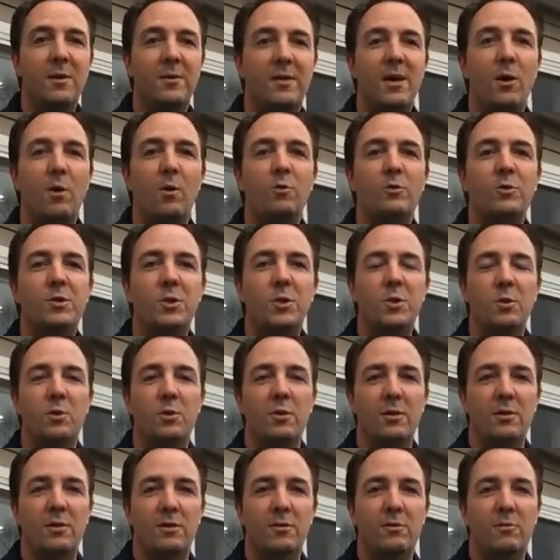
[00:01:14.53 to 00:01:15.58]
old
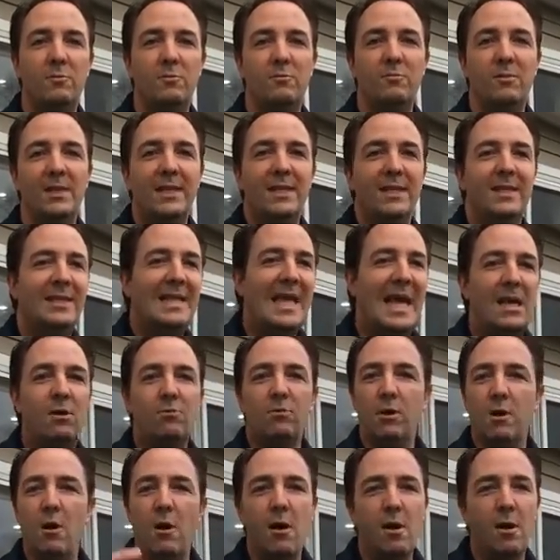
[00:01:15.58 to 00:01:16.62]
school
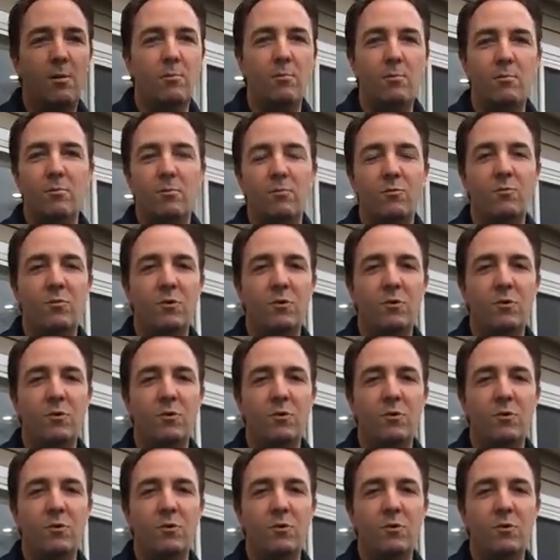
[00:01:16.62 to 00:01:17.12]
lateral arm